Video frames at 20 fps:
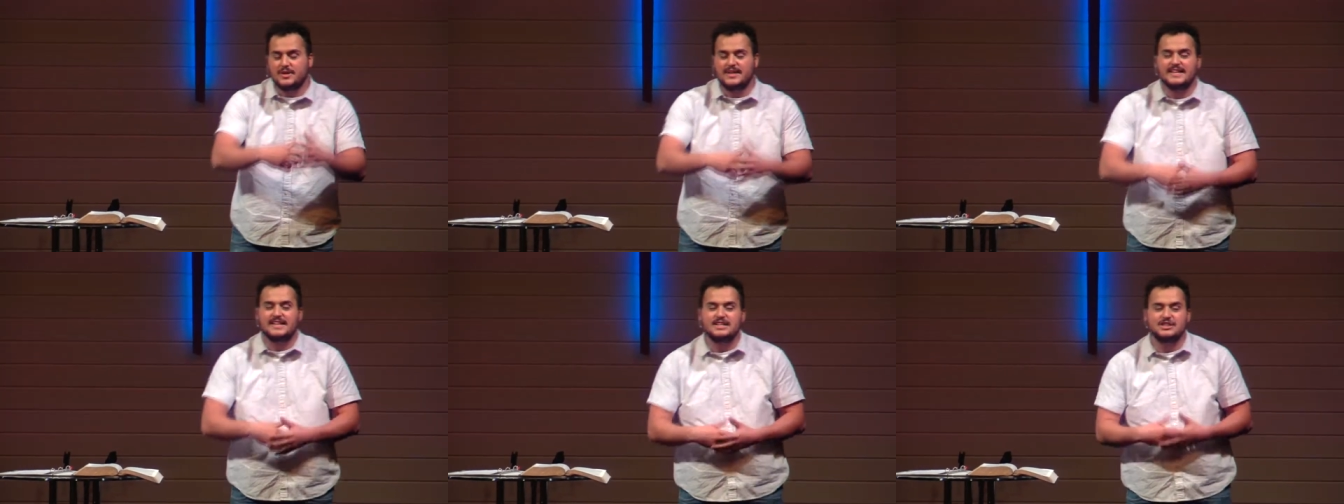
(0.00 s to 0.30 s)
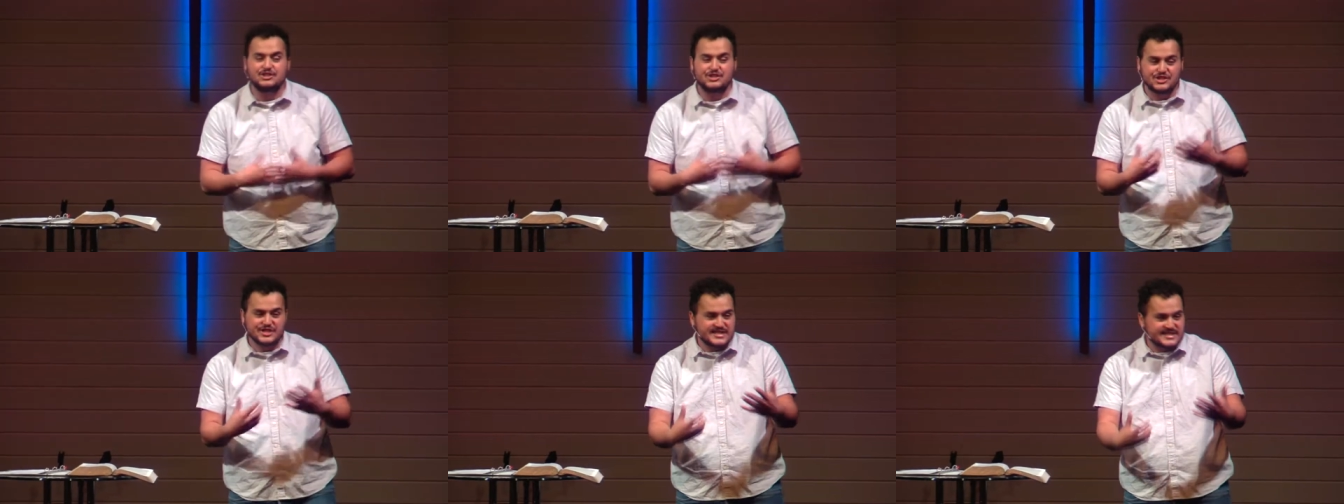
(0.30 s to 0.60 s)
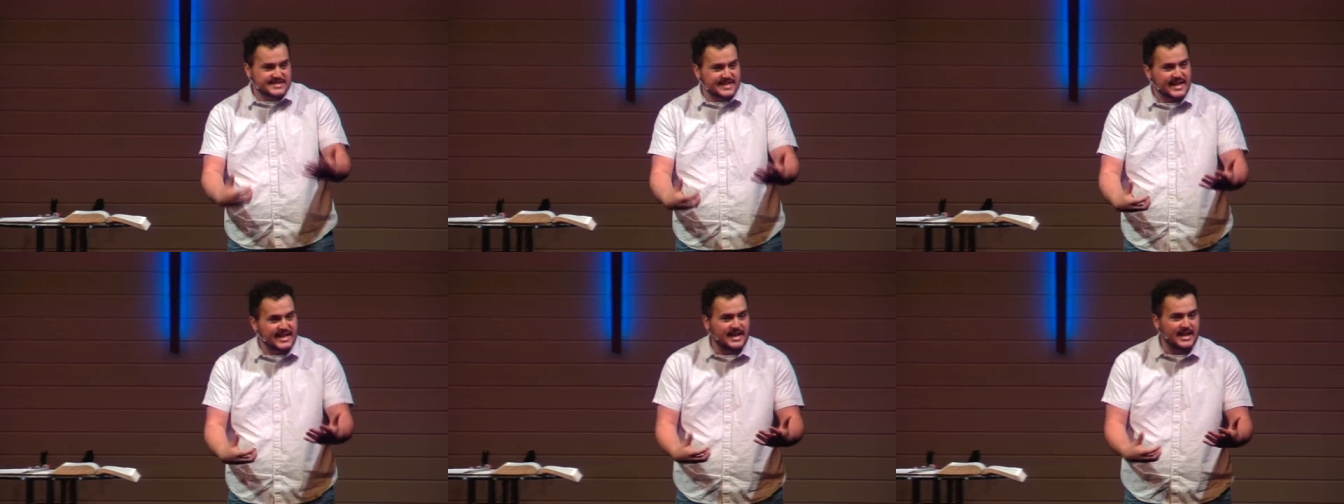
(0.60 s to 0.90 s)
He didn't just
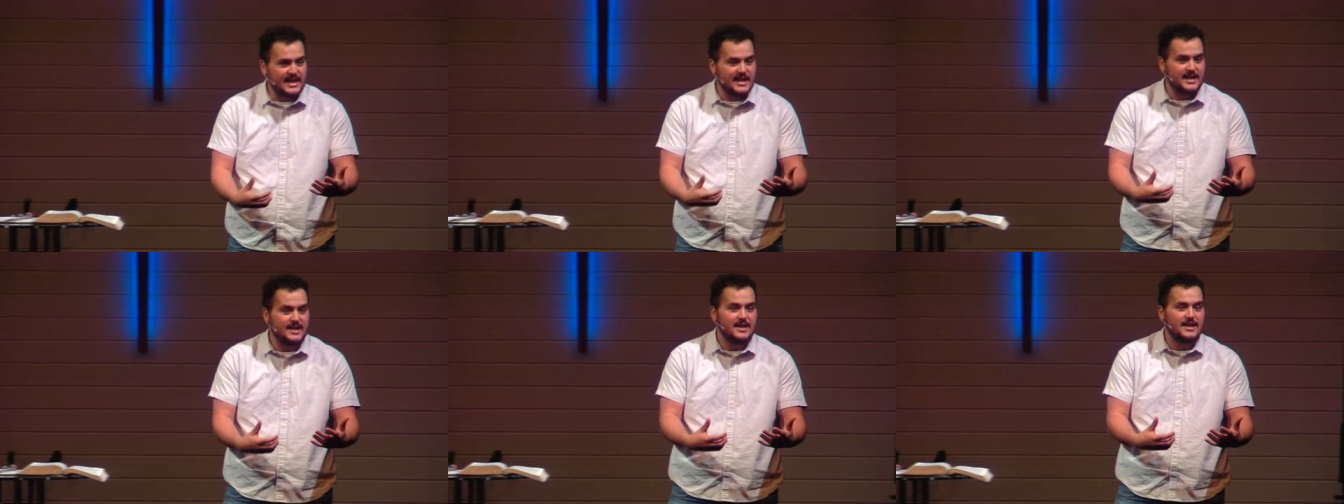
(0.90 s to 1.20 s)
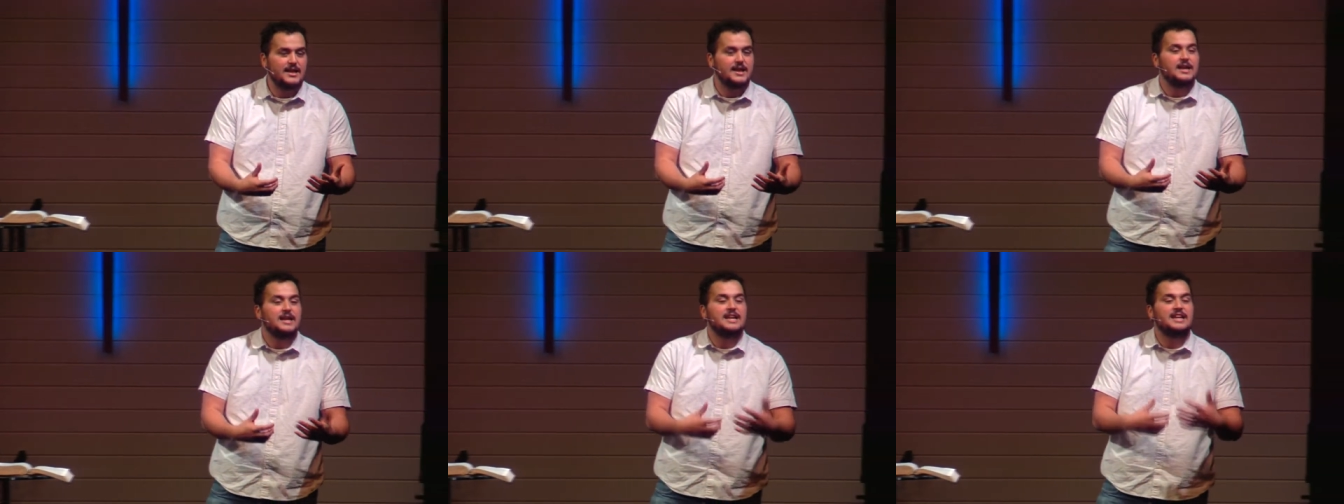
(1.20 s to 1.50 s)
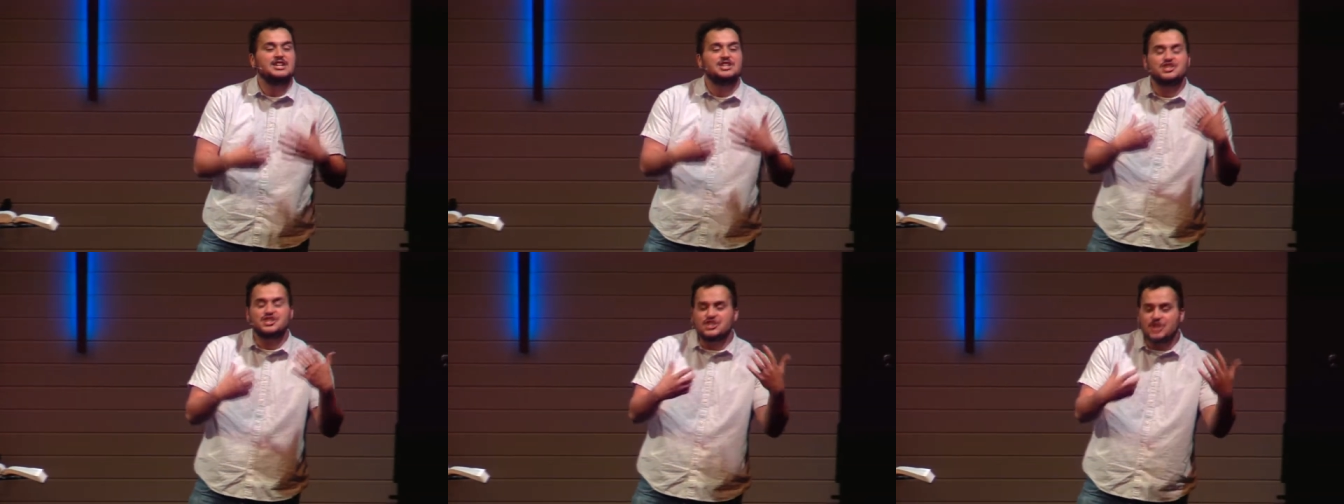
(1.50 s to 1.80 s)
say it,
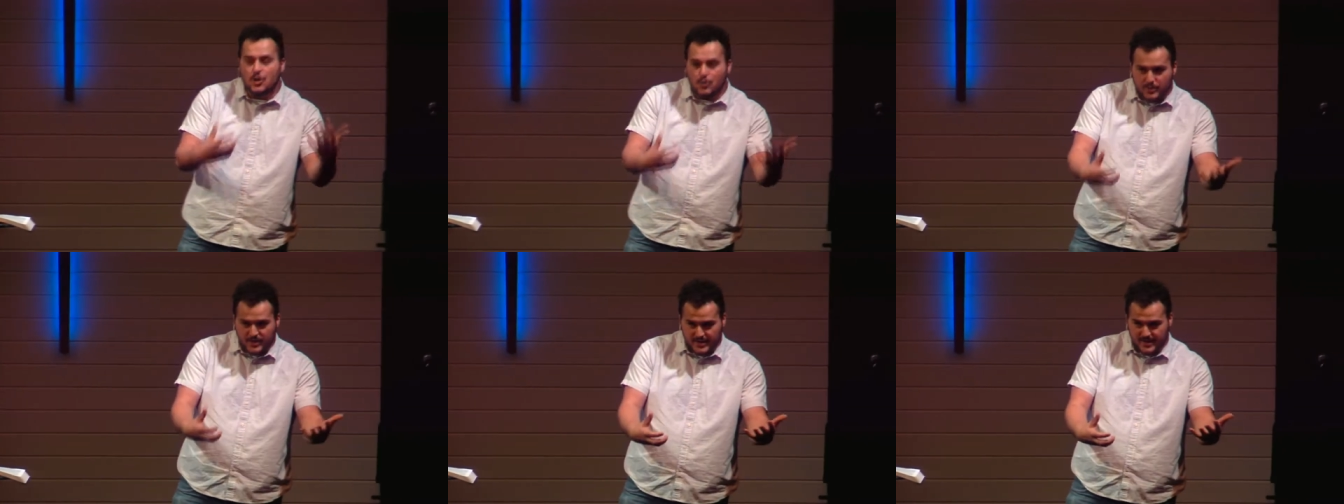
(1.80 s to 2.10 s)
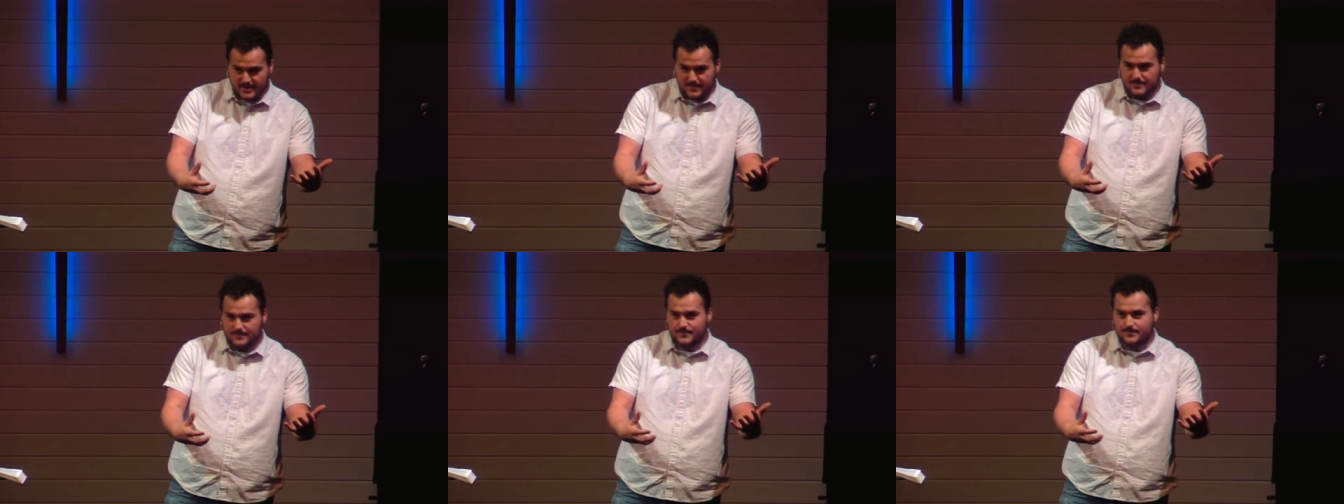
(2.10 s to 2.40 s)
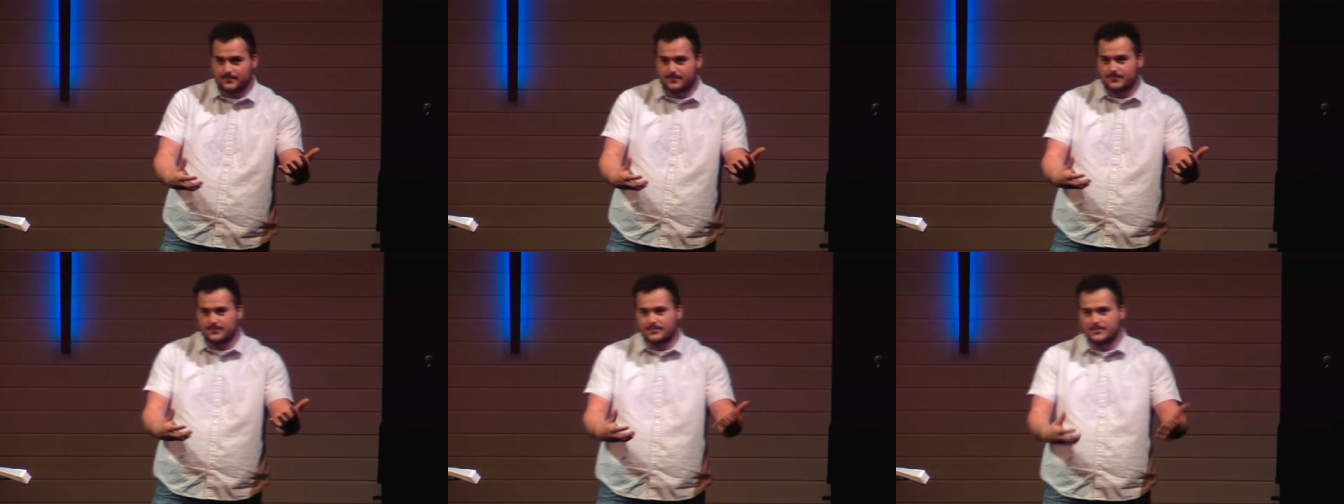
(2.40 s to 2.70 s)
he showed it,
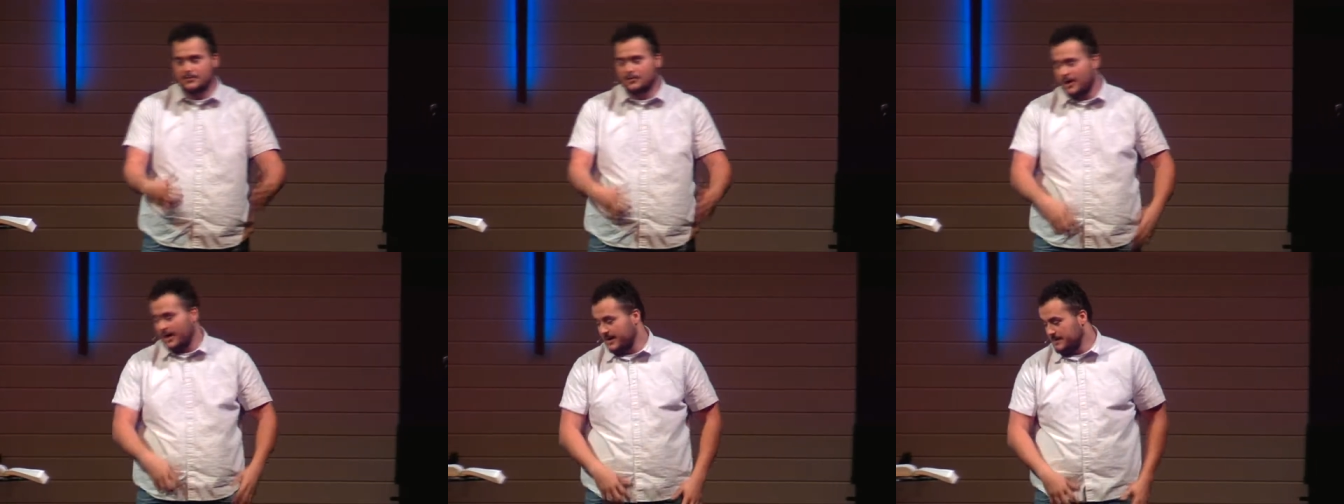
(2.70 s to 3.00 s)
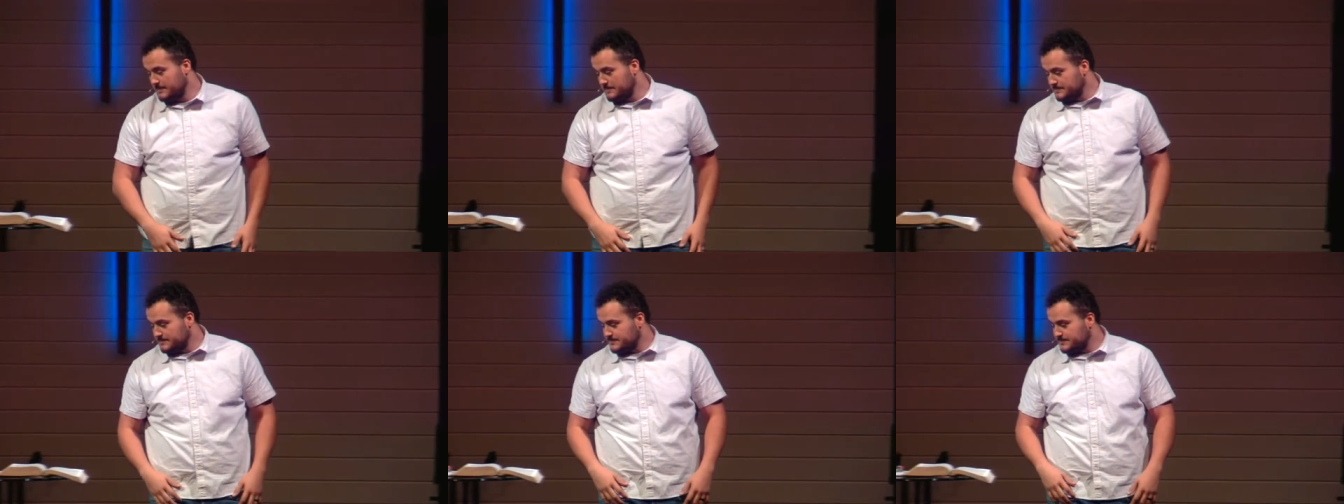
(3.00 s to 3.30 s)
right?